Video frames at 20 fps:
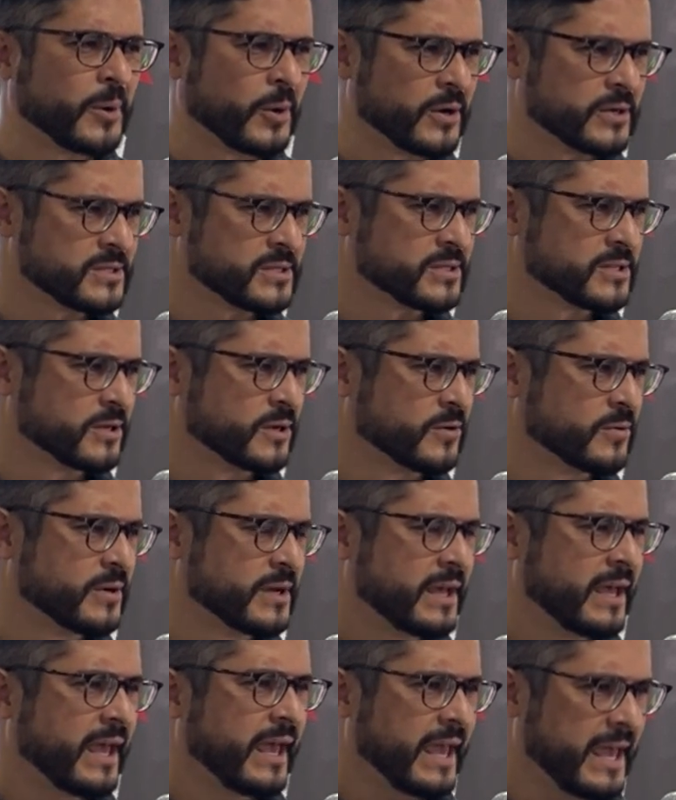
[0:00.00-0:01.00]
an
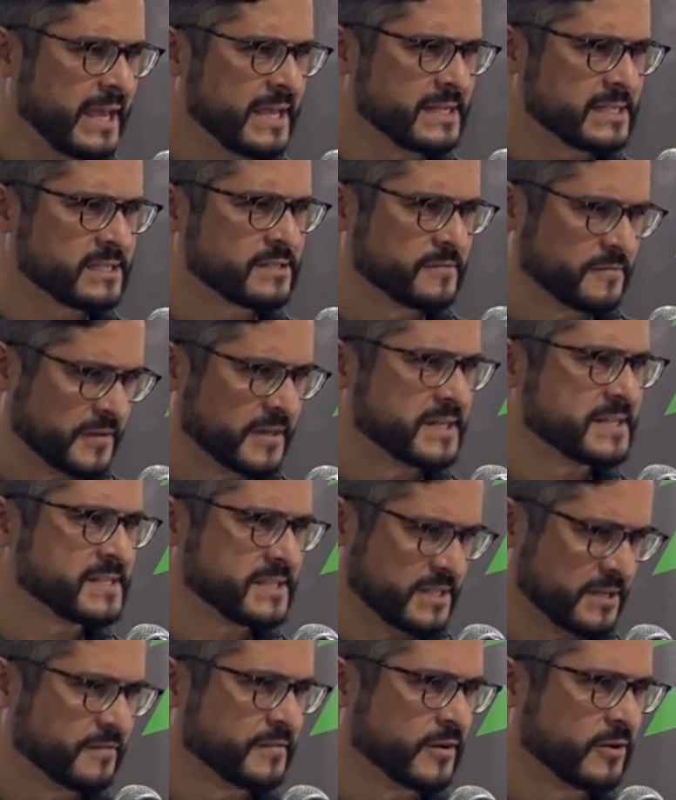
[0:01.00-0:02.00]
apostle is,
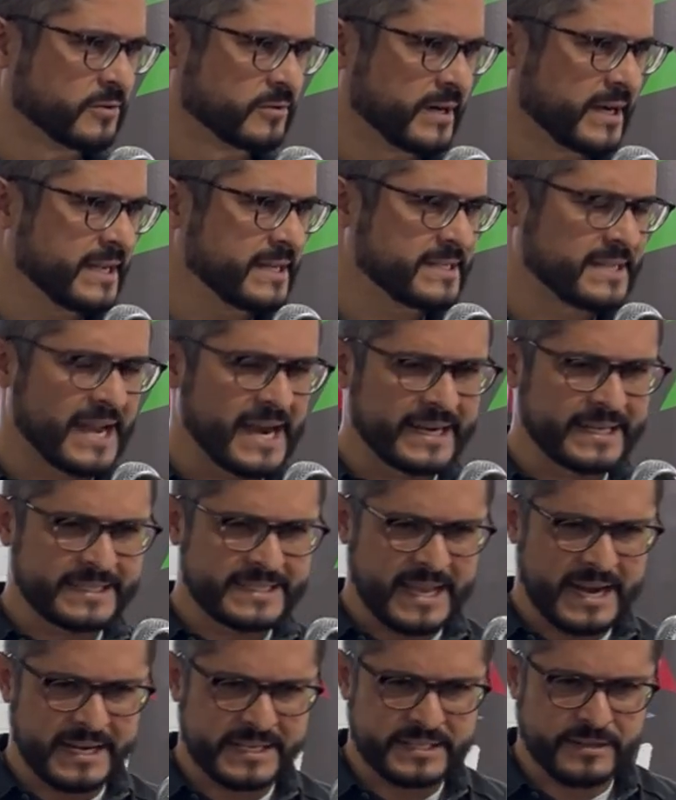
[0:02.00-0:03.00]
first of all, right? They are,
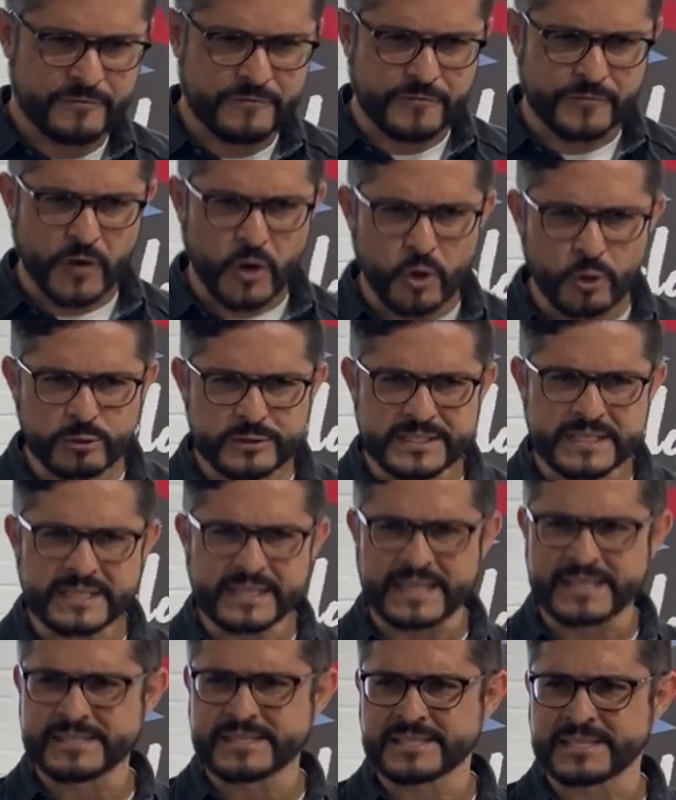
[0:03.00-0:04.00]
they are
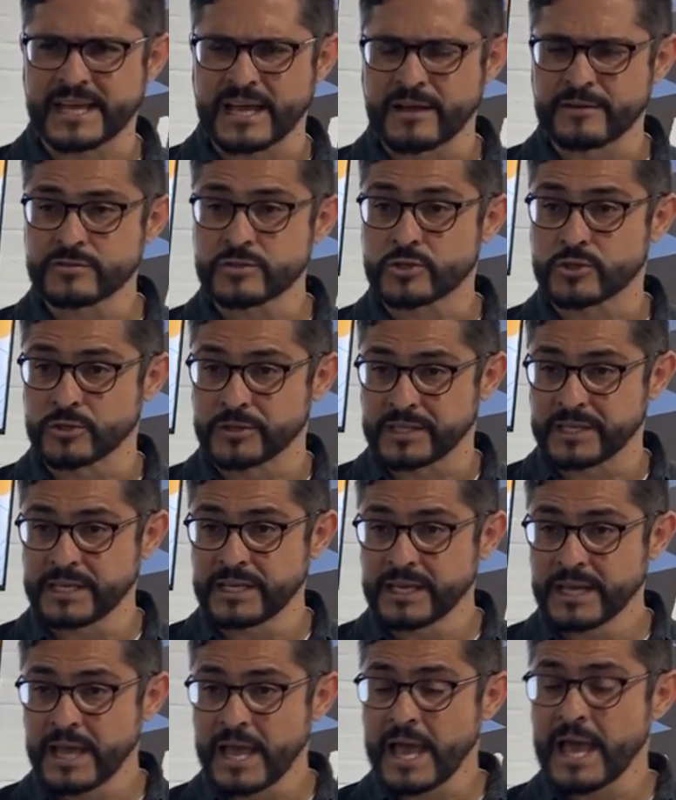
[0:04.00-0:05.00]
devoting themselves to
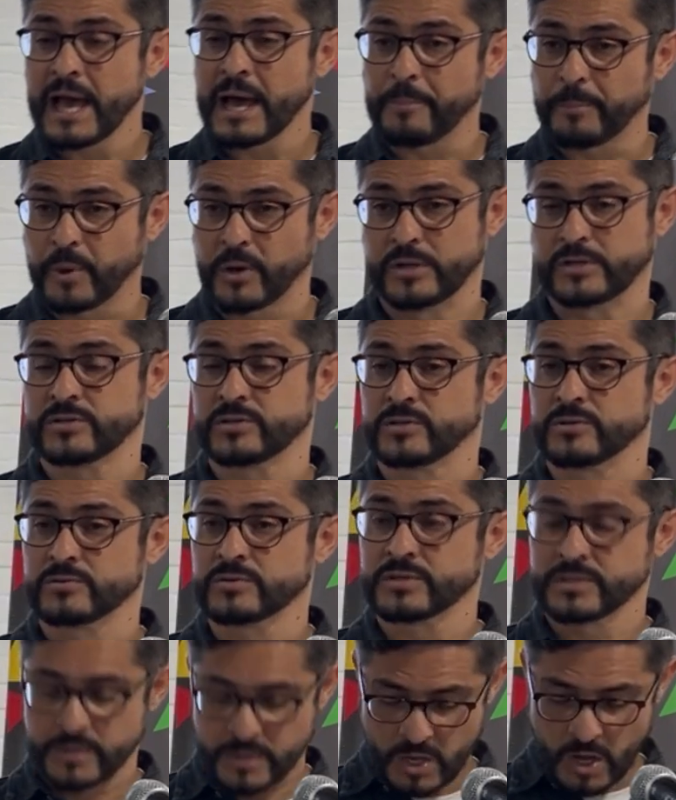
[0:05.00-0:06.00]
the
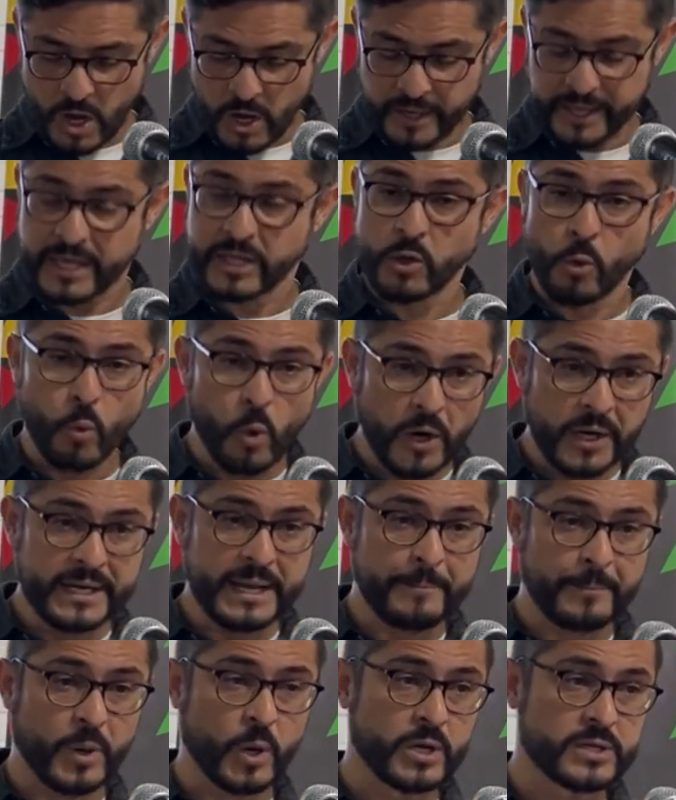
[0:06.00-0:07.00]
apostles. Okay, the
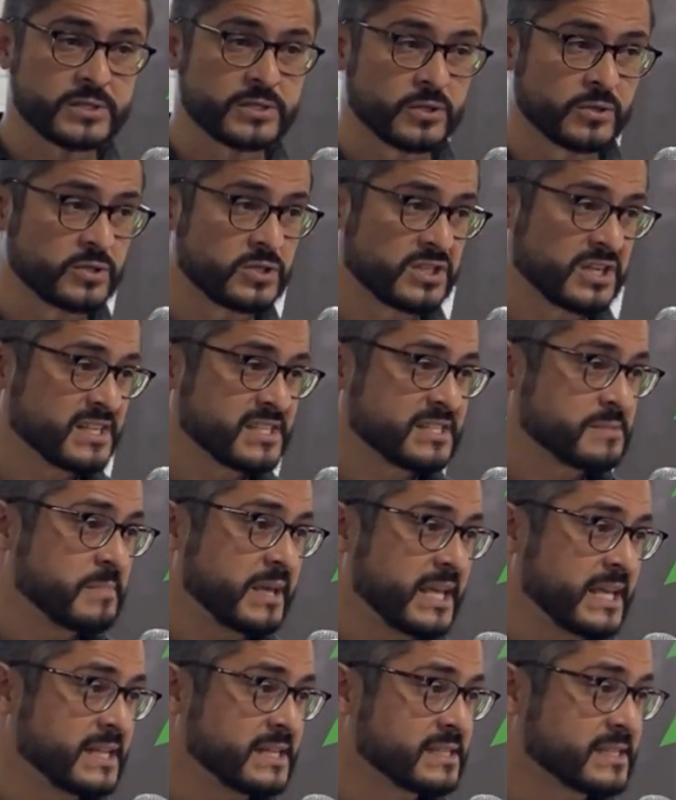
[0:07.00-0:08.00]
word apostle
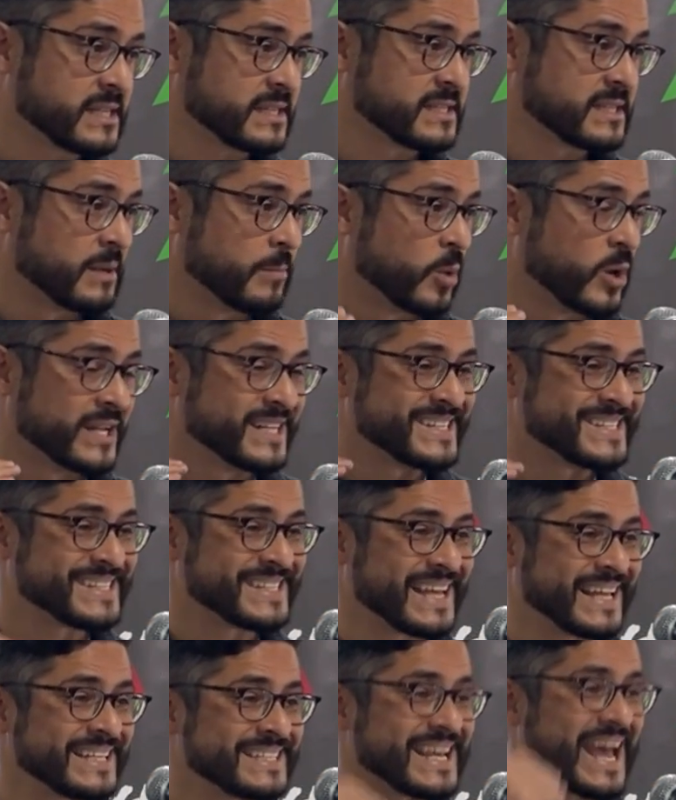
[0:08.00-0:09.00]
just means someone
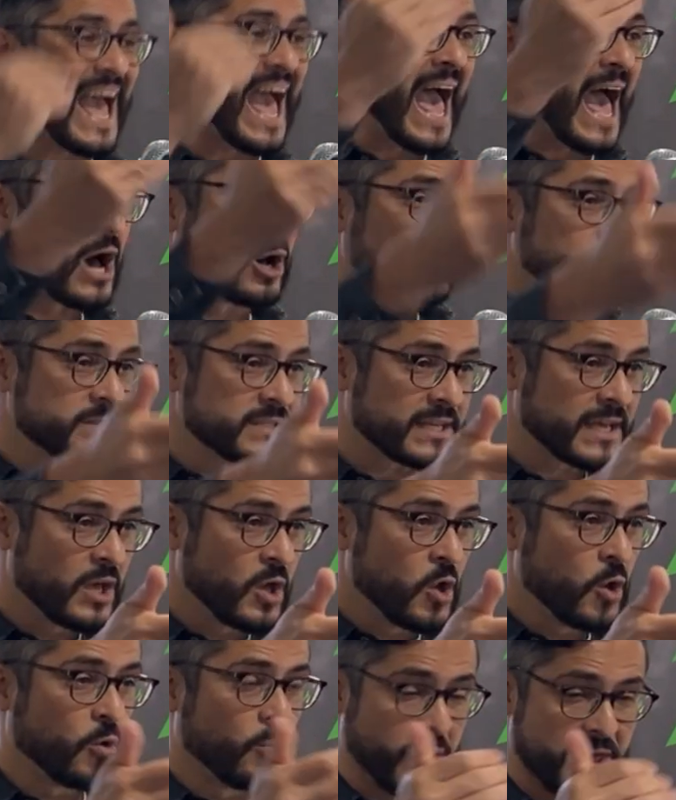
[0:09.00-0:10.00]
sent out
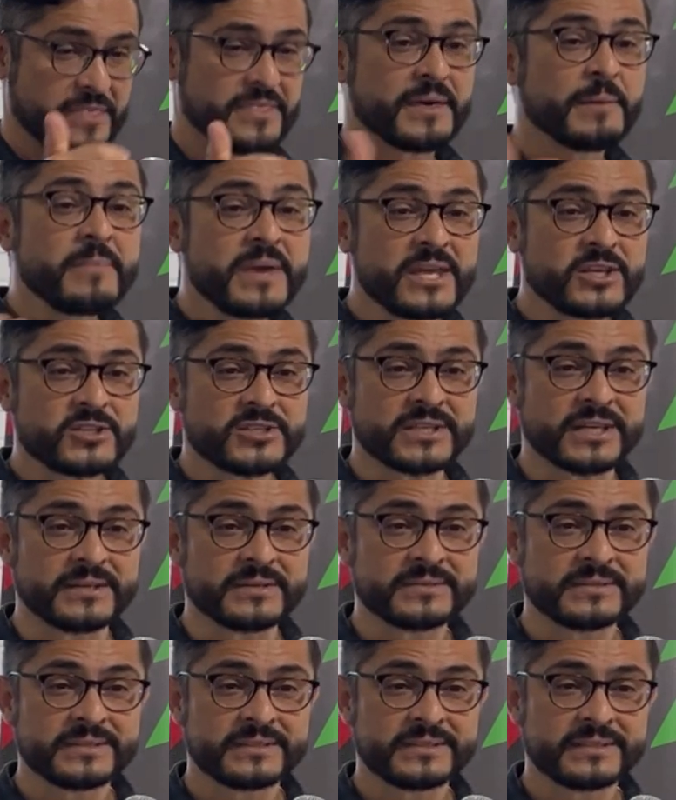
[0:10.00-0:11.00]
with a
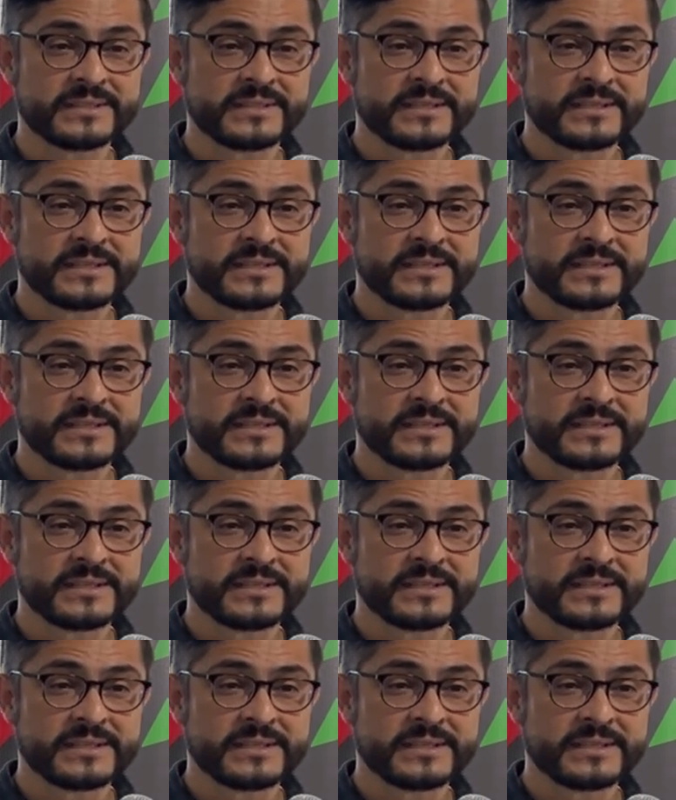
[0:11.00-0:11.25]
mission.